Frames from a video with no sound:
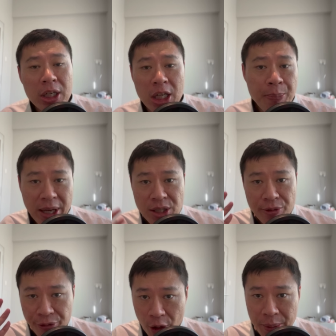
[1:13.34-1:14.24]
It pays
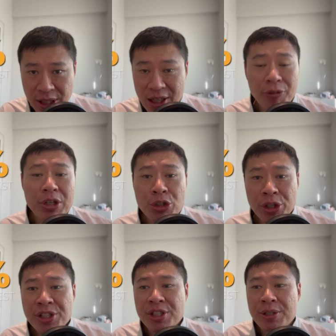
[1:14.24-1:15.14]
four percent of
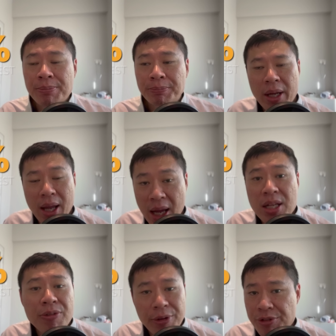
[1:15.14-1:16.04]
interest, and
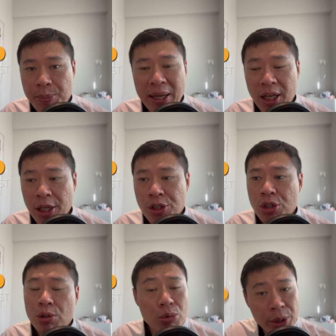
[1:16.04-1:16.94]
if you have spare
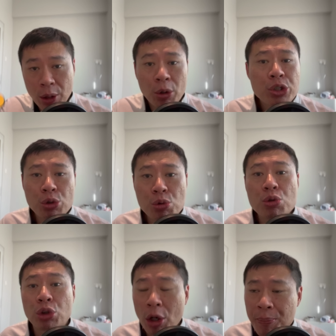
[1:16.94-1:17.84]
cash, you can always choose
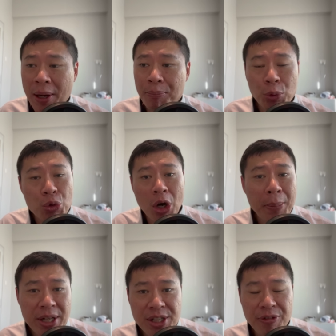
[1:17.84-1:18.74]
to top up to your
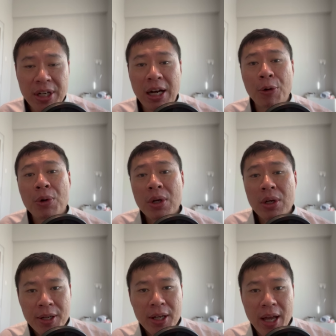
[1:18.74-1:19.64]
MediSave account
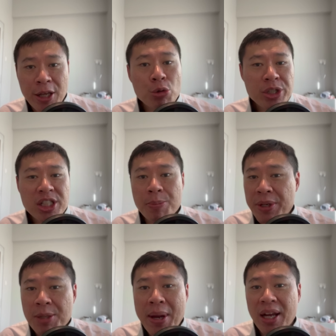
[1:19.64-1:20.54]
and use it as a
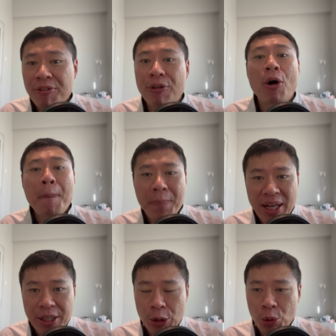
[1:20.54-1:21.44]
piggy bank for
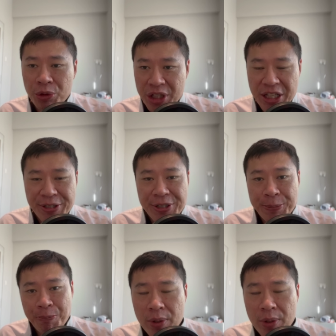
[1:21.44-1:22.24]
medical needs.